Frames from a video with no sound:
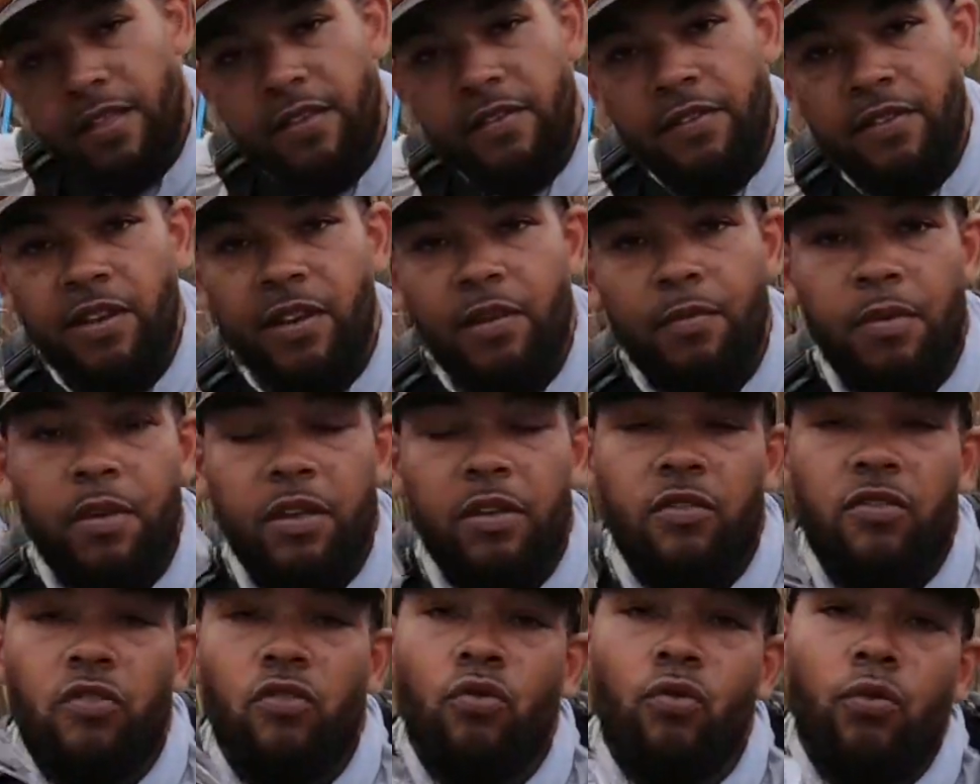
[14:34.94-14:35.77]
is going to be a
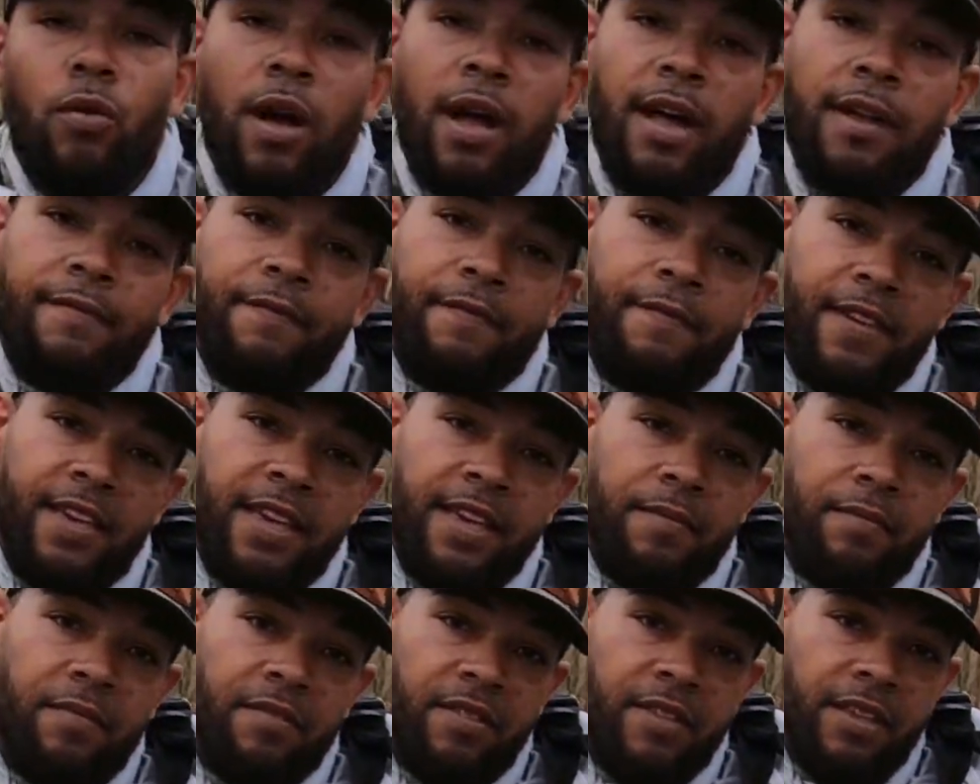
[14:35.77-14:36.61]
2/0
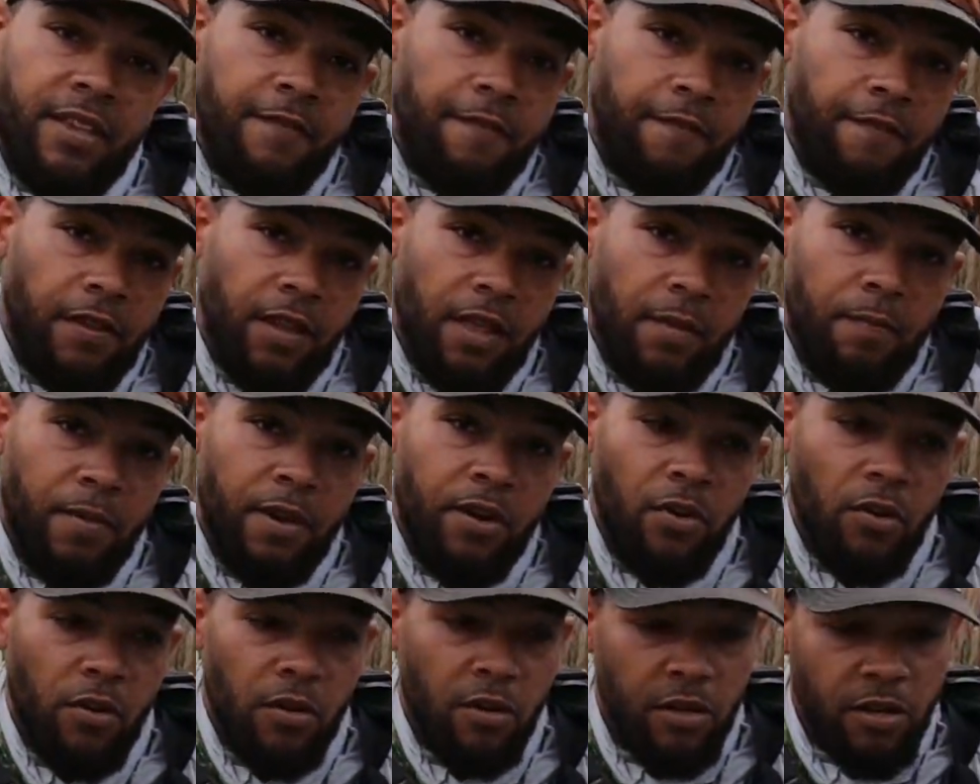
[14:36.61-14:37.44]
VMC flipping
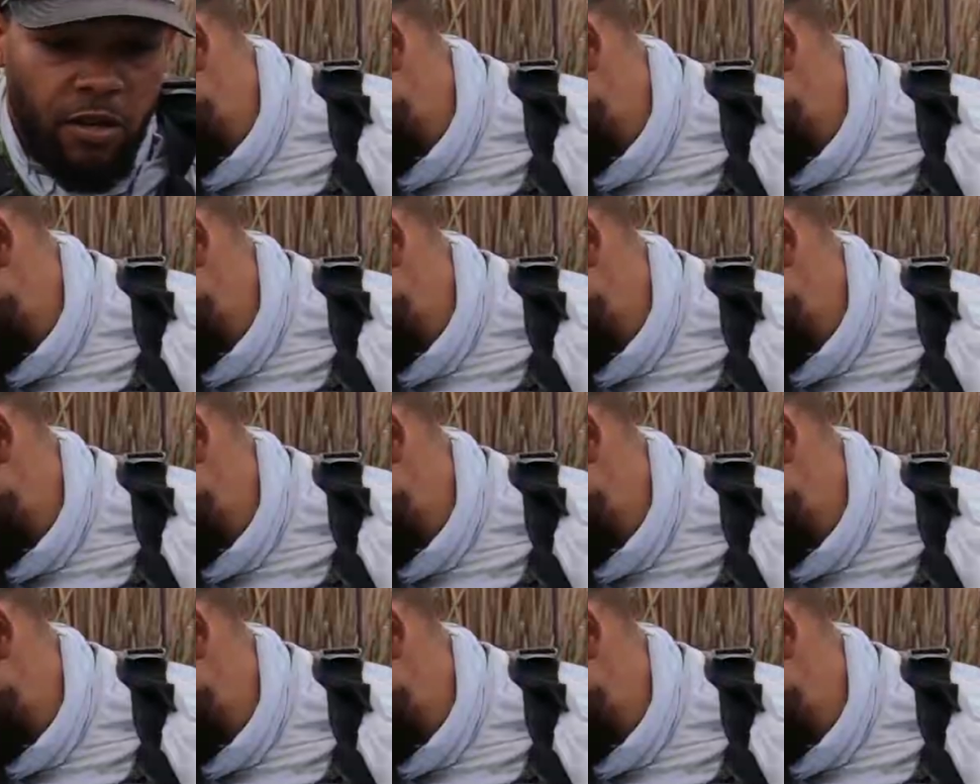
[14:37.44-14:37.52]
hook.